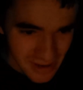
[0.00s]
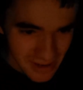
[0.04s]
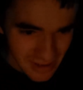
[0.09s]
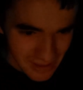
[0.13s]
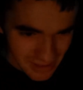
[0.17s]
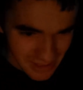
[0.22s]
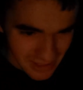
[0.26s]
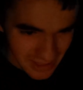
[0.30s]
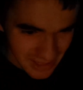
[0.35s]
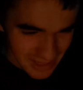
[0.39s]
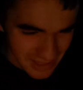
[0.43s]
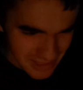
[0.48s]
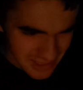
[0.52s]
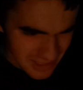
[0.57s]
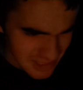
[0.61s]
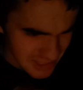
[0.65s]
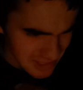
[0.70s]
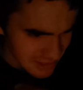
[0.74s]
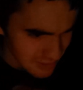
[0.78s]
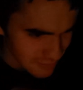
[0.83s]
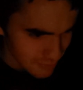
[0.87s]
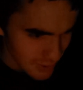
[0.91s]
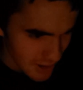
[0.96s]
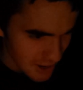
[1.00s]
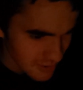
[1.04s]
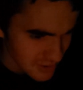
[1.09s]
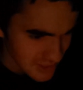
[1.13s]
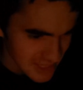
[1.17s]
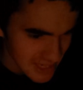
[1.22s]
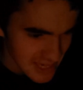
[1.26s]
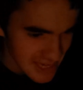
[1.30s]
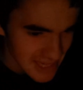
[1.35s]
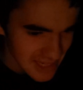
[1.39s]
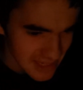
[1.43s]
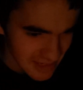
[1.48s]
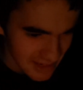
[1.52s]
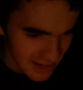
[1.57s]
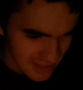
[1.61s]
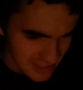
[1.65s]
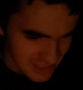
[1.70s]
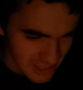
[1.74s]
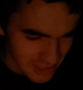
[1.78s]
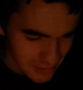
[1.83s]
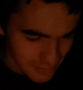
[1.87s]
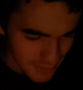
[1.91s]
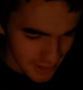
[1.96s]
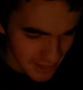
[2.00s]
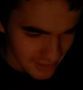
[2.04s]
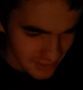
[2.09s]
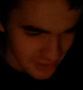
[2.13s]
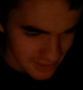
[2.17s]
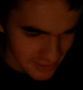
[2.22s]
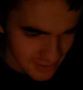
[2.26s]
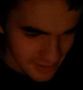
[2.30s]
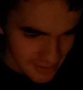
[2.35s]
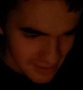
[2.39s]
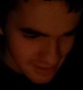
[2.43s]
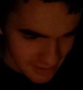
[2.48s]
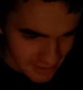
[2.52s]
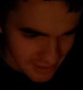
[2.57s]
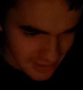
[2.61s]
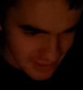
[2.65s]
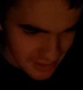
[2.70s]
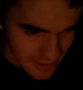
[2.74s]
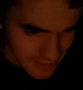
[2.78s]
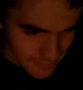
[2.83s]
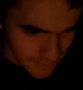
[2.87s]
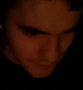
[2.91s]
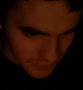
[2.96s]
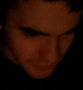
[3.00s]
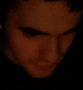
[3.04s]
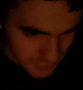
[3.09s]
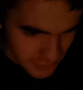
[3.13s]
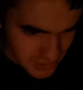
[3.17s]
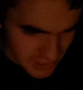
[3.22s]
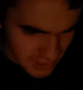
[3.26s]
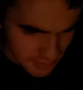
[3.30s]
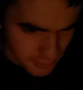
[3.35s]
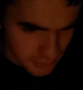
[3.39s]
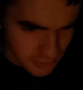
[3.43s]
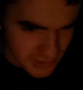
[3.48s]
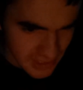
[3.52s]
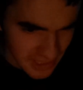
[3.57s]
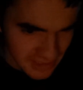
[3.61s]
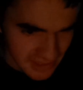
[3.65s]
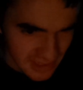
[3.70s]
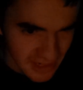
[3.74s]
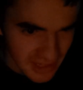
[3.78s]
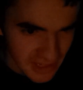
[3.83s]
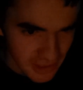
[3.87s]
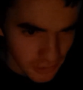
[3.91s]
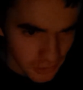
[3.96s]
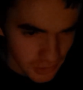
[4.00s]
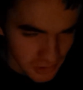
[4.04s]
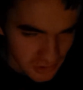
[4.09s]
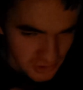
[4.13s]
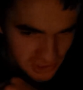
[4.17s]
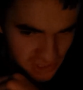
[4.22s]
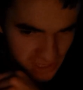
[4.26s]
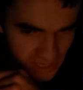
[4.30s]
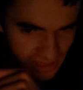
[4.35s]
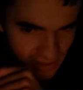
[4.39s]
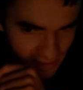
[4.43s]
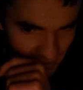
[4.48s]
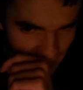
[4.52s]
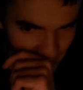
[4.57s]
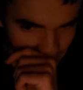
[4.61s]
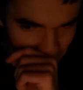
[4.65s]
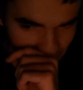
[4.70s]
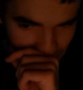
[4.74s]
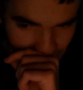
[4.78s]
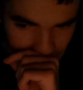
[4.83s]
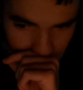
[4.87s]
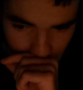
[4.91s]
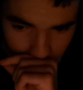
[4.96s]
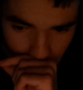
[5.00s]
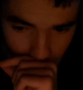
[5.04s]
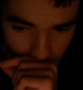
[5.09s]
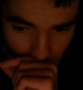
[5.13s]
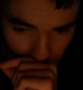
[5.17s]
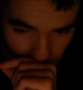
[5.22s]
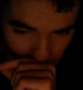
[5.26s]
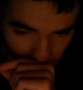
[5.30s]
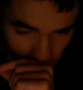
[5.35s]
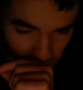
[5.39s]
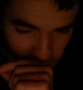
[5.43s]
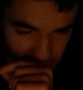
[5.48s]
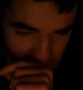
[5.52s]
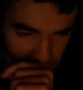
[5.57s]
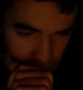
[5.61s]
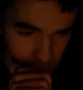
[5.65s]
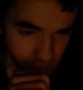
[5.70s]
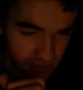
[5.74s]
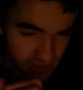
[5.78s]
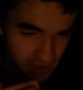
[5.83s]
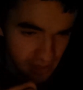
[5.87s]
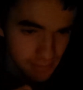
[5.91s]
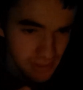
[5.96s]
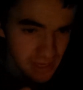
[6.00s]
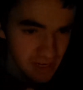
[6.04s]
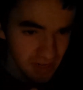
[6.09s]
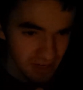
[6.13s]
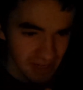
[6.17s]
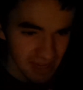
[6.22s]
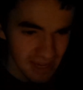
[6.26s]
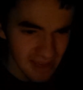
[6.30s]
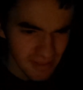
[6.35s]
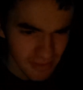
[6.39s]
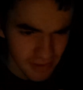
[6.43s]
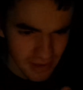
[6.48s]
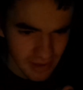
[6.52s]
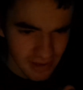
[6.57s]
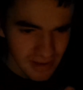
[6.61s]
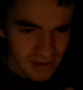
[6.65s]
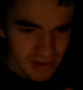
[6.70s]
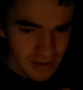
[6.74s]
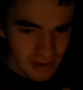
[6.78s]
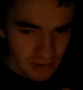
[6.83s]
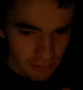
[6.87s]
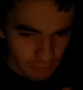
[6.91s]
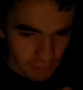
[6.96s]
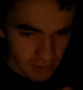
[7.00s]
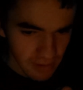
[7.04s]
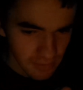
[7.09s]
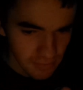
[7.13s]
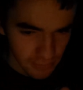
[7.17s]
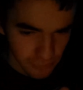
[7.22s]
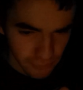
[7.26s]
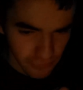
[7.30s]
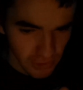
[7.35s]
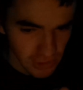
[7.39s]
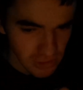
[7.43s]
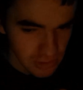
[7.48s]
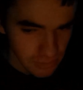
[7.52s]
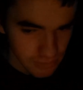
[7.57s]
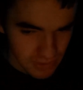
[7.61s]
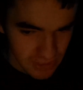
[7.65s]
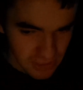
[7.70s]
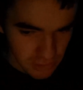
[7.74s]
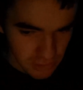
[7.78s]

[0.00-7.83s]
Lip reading: Like, I just compare it to Higurashi's manga. Like, for example, Tatarigoroshi, like 2 volumes. I mean, I get that one of the volumes is